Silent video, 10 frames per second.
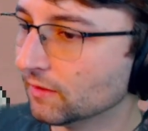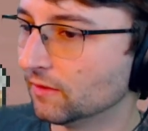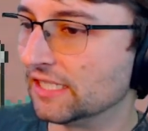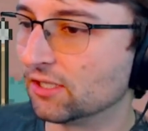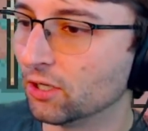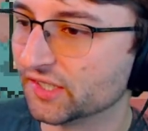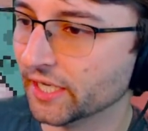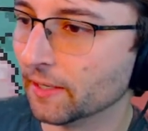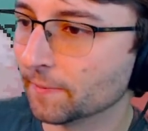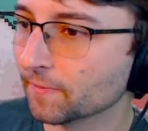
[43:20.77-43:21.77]
That's all I'll
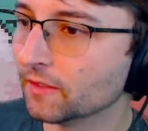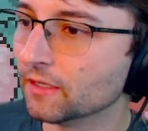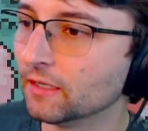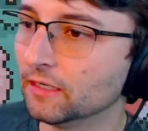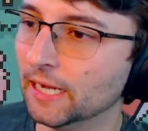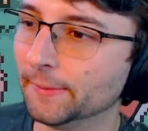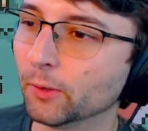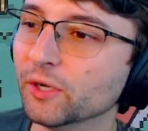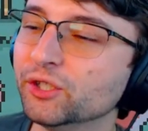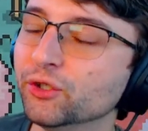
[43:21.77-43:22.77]
say. I'm
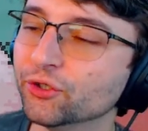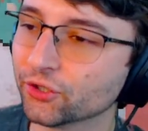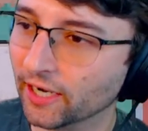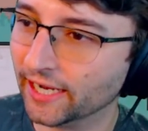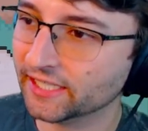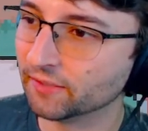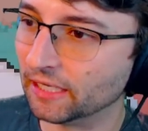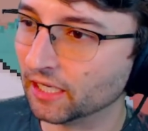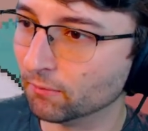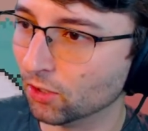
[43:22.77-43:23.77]
going to try to
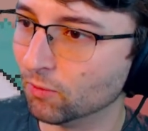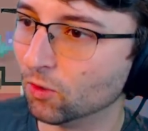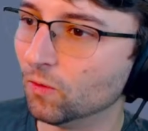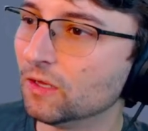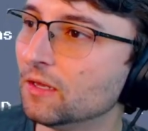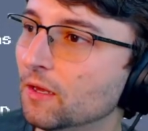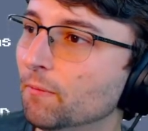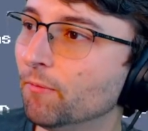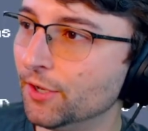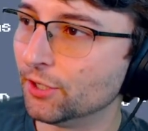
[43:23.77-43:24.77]
make it mobile,
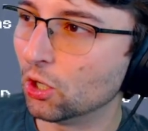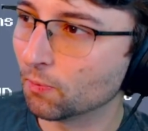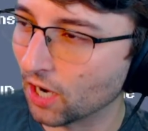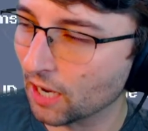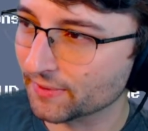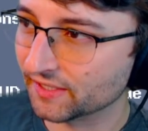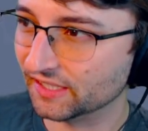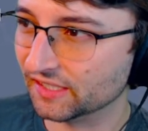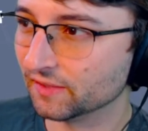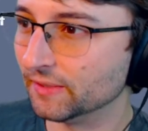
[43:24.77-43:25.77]
but no
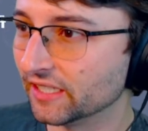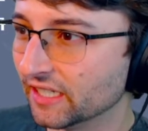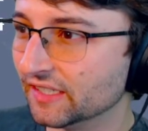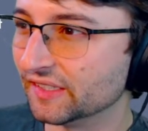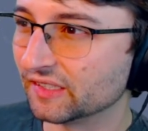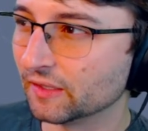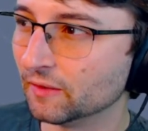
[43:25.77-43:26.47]
promises, because